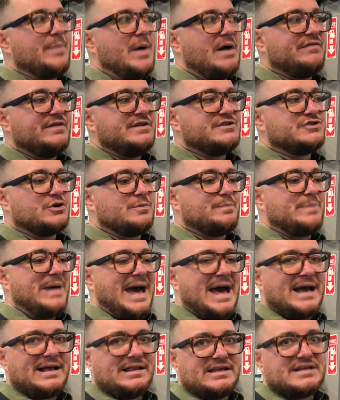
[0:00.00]
ovens are
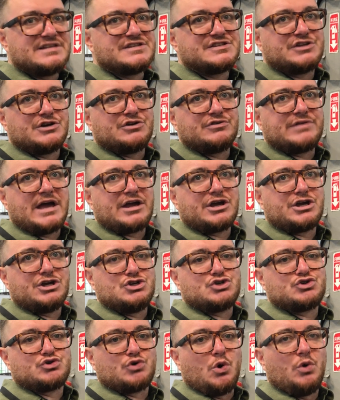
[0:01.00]
bagless. They're that
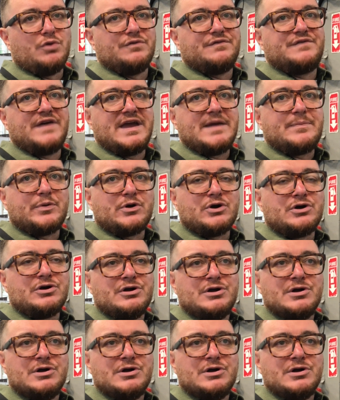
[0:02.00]
controlled vapor.